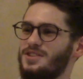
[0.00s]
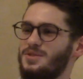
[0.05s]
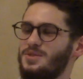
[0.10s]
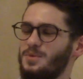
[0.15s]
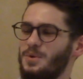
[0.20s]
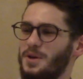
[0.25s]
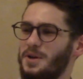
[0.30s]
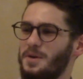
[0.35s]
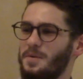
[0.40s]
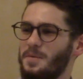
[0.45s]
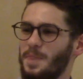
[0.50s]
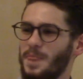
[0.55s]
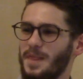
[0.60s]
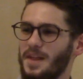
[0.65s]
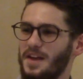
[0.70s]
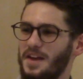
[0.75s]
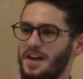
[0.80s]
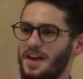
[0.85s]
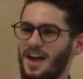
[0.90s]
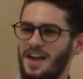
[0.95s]
to it,
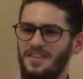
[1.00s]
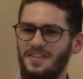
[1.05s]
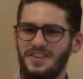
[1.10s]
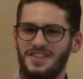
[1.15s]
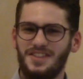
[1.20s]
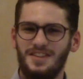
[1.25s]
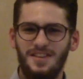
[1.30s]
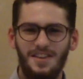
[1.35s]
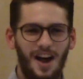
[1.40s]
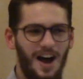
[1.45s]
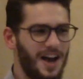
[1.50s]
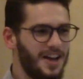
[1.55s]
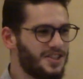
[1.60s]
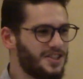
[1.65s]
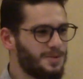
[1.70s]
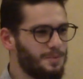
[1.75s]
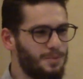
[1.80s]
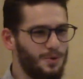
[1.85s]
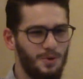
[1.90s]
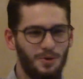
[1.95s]
and this
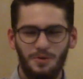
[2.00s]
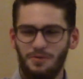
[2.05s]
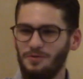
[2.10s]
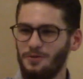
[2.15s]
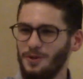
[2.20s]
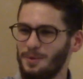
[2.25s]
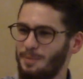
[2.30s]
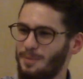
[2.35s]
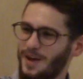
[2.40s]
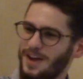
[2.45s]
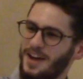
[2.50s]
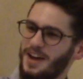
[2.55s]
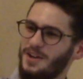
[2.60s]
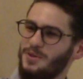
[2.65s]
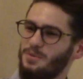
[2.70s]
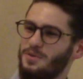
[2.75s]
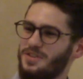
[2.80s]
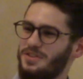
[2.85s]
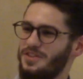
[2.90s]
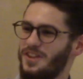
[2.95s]
nice, beautiful
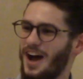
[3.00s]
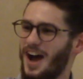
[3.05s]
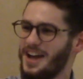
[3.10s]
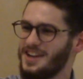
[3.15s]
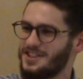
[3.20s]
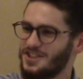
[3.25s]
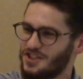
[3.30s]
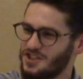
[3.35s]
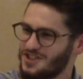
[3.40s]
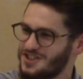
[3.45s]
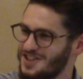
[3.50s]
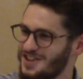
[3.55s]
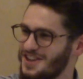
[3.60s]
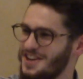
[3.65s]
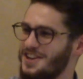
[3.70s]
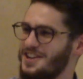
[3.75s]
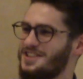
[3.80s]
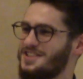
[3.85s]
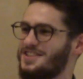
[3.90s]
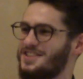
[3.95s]
bed with nice
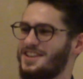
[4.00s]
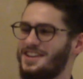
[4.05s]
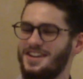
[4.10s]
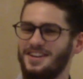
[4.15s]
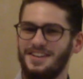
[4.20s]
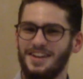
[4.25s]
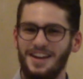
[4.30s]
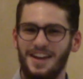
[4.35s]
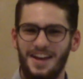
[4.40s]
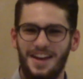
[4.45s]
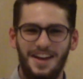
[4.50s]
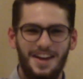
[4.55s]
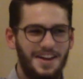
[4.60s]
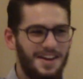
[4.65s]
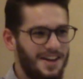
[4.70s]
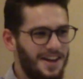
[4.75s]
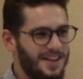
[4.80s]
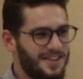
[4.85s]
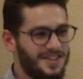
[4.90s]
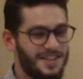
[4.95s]
sheets, and
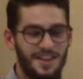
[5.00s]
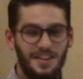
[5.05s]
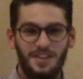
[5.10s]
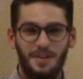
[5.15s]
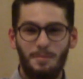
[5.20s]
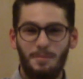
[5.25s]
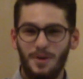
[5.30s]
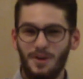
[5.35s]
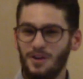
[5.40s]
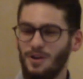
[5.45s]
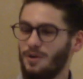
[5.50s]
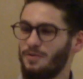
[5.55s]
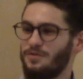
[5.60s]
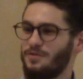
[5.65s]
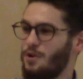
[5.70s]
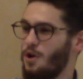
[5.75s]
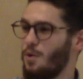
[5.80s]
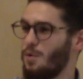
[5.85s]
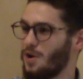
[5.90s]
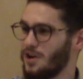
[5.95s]
it's in the middle of
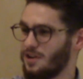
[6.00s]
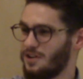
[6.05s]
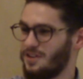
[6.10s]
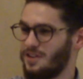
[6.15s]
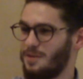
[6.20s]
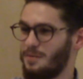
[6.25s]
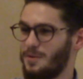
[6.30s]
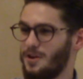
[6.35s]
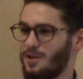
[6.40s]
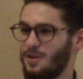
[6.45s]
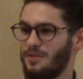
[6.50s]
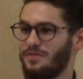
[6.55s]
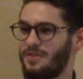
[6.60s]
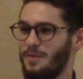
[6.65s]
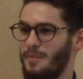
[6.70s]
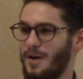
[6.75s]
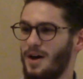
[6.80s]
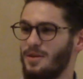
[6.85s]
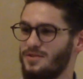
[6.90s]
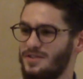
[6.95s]
nowhere, in the middle of a
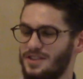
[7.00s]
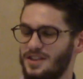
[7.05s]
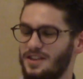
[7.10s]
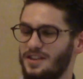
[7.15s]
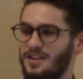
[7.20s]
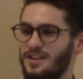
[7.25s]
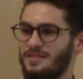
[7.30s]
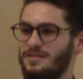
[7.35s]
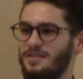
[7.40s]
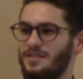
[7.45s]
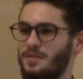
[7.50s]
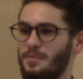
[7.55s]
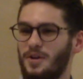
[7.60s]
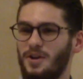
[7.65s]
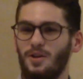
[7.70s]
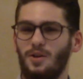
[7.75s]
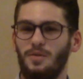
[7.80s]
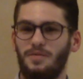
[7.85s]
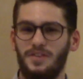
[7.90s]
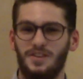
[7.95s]
mountain, in the
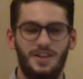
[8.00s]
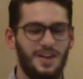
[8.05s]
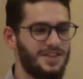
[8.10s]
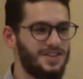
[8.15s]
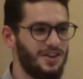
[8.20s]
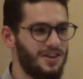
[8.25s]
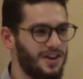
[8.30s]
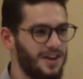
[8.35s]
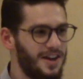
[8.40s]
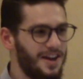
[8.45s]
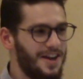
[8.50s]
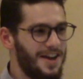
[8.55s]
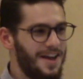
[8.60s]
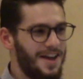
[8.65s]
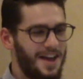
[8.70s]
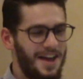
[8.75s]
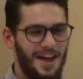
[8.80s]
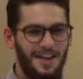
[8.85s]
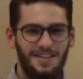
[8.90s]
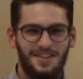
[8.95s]
middle of a desert,
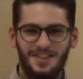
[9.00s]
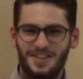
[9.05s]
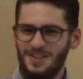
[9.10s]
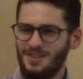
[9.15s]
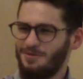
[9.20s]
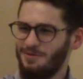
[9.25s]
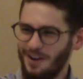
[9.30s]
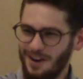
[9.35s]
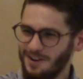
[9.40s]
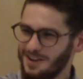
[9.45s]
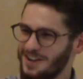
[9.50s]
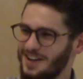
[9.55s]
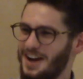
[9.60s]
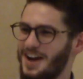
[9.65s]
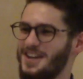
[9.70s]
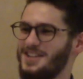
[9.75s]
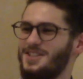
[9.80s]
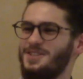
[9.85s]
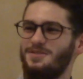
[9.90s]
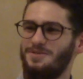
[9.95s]
and this is very
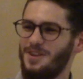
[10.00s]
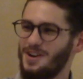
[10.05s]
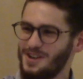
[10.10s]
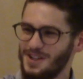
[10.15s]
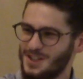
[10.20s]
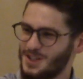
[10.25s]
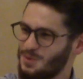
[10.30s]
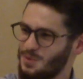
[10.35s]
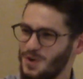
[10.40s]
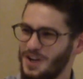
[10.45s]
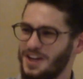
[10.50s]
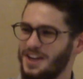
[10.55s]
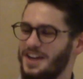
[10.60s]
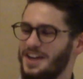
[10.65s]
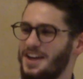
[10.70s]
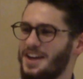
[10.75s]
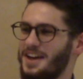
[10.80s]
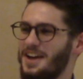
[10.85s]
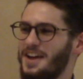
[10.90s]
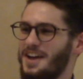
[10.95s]
nice and very sweet.
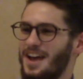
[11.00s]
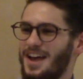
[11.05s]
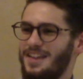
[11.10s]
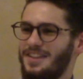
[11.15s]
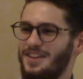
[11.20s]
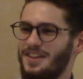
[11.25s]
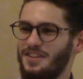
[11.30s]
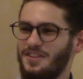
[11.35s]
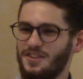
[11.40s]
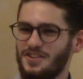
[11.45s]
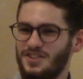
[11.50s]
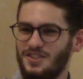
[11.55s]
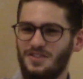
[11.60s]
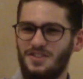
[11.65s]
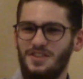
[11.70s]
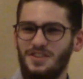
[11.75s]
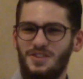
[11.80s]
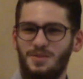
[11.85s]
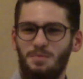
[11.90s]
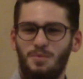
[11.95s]
And then there's
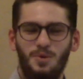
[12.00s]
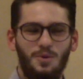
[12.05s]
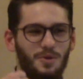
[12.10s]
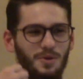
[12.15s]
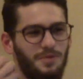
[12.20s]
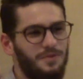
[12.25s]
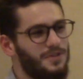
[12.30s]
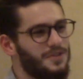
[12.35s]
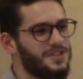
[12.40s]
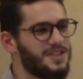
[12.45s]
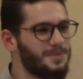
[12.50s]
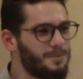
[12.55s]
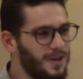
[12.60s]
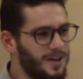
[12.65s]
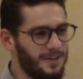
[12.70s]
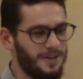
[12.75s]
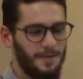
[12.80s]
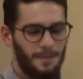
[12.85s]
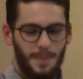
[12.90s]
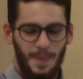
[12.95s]
this beautiful
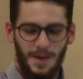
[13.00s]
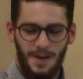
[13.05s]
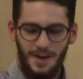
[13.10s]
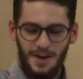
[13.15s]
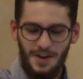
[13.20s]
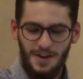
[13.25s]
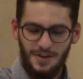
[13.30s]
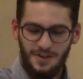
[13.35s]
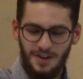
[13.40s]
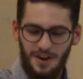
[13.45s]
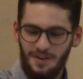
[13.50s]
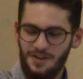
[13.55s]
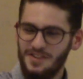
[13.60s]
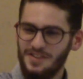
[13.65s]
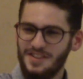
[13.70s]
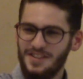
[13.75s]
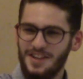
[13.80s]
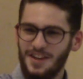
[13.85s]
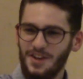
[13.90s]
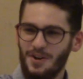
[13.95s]
smell. So Aaron
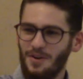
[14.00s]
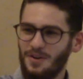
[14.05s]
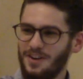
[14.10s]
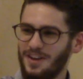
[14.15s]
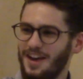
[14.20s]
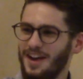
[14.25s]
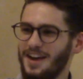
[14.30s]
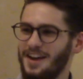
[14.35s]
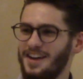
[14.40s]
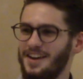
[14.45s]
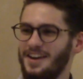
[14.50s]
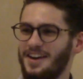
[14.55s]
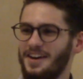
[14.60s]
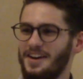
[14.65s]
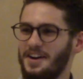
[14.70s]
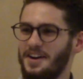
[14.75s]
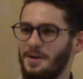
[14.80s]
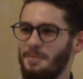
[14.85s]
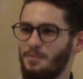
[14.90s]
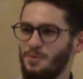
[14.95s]
is like, okay,
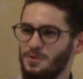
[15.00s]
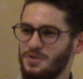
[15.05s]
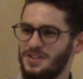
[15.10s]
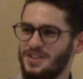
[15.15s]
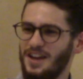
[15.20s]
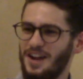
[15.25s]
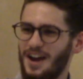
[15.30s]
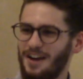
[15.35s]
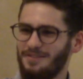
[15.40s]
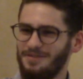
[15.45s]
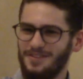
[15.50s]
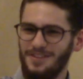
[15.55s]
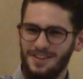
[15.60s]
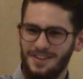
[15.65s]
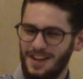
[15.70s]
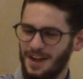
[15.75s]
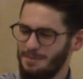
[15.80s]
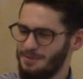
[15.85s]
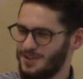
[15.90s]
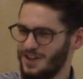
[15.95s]
Musa,
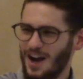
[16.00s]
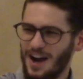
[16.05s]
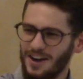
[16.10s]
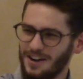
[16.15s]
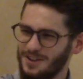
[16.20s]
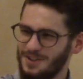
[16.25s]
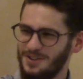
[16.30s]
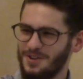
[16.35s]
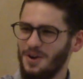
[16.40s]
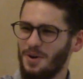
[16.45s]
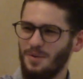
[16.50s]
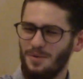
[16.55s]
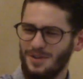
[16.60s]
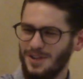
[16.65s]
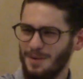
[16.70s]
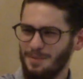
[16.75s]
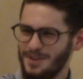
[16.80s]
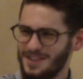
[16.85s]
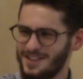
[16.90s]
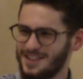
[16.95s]
I'm tired.
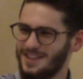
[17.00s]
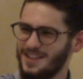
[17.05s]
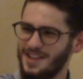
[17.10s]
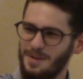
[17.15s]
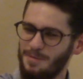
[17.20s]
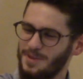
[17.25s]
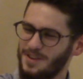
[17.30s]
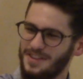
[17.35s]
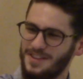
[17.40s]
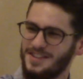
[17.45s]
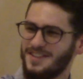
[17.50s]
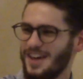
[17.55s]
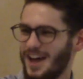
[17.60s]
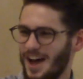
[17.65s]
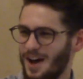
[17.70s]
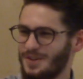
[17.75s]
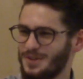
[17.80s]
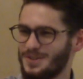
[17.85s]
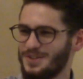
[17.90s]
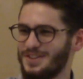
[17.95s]
Let me sleep in this
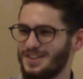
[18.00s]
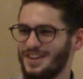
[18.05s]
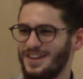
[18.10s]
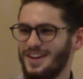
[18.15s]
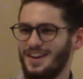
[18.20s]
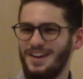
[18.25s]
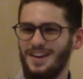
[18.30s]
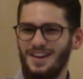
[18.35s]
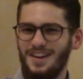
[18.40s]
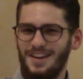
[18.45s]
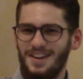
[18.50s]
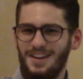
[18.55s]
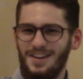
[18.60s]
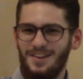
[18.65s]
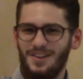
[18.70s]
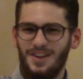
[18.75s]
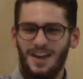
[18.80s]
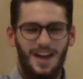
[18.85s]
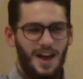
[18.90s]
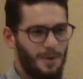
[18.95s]
house.
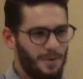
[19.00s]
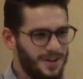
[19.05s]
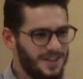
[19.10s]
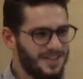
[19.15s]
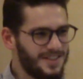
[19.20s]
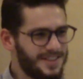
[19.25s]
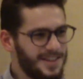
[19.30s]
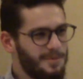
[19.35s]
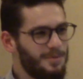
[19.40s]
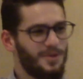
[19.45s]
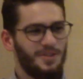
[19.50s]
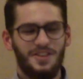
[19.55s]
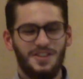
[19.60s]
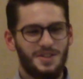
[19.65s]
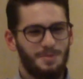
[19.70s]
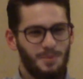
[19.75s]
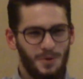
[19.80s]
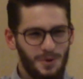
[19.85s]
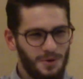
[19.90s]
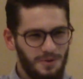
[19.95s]
Okay, I want to sleep on this
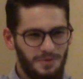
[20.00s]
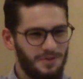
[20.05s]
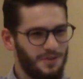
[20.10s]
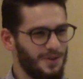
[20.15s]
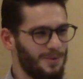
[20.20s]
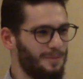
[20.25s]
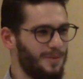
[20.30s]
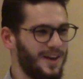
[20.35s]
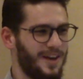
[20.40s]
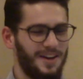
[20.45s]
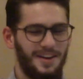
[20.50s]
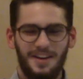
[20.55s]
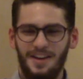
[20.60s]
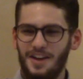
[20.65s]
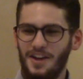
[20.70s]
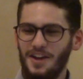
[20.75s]
beautiful bed.